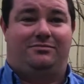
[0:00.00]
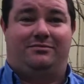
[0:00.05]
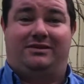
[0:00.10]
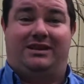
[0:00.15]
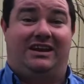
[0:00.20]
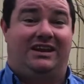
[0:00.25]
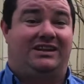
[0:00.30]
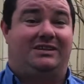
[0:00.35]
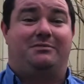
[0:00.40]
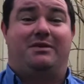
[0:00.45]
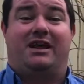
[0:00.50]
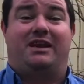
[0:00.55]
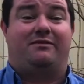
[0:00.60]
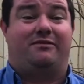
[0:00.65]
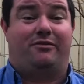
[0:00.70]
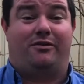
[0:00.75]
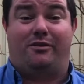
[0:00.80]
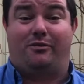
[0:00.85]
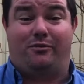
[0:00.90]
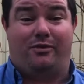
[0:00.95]
getting them out of
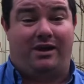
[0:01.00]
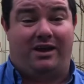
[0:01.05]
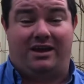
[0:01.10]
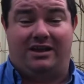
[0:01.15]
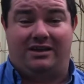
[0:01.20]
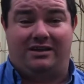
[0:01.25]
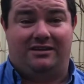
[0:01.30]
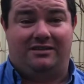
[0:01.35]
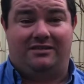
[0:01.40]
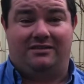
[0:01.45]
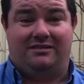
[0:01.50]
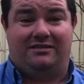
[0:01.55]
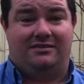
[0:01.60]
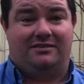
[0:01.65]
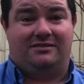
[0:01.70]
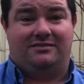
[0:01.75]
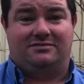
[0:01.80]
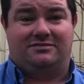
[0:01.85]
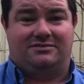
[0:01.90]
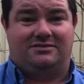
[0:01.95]
their own way,
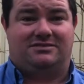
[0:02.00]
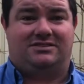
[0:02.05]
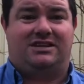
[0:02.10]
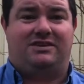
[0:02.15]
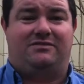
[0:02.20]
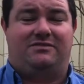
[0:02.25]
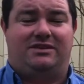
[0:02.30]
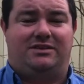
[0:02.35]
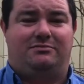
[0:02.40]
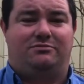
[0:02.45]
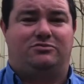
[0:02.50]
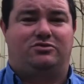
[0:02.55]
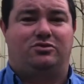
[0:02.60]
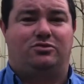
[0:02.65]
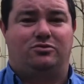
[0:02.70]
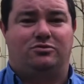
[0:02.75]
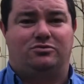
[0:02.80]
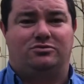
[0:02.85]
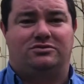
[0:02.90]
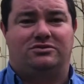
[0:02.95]
just giving them
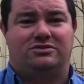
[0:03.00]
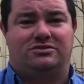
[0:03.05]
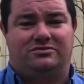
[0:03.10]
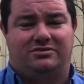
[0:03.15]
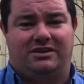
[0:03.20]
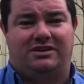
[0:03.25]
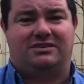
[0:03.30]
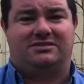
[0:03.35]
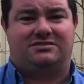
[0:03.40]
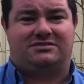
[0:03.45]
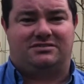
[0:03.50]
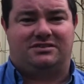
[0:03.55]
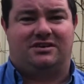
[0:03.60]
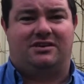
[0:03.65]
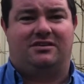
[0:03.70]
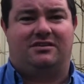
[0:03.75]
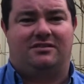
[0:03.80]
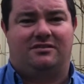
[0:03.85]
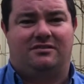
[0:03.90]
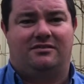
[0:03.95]
tools and tricks
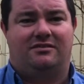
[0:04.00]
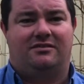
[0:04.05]
to,